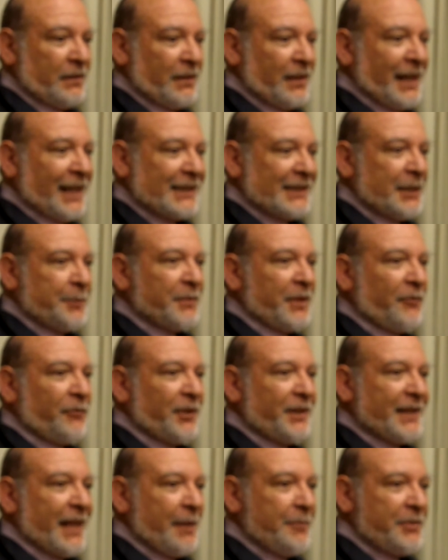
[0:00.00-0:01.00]
The concept
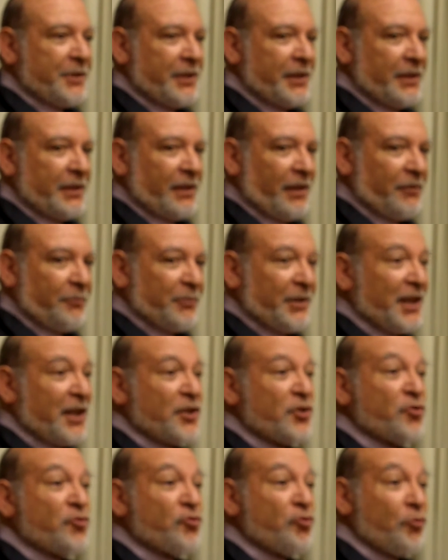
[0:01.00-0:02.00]
of redemption, of
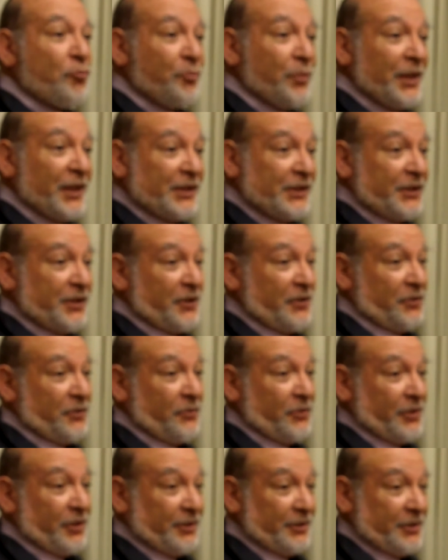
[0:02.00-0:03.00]
bringing true peace to the
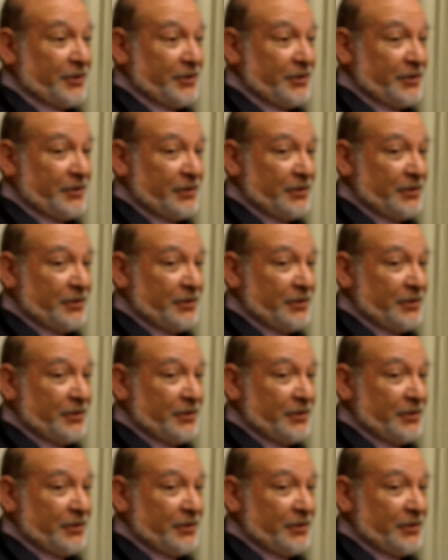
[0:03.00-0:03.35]
world